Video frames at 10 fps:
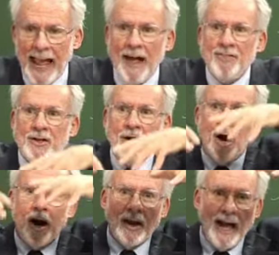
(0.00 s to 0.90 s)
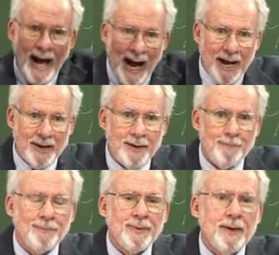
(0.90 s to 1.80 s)
and the Dar al-Ahad,
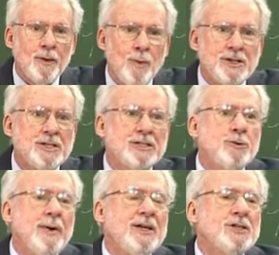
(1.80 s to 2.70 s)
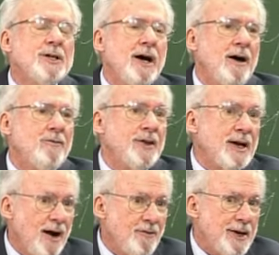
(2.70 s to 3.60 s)
which is the region of the
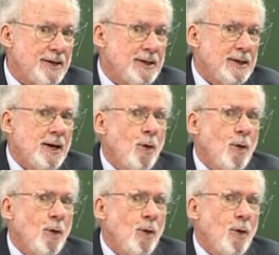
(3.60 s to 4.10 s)
covenant,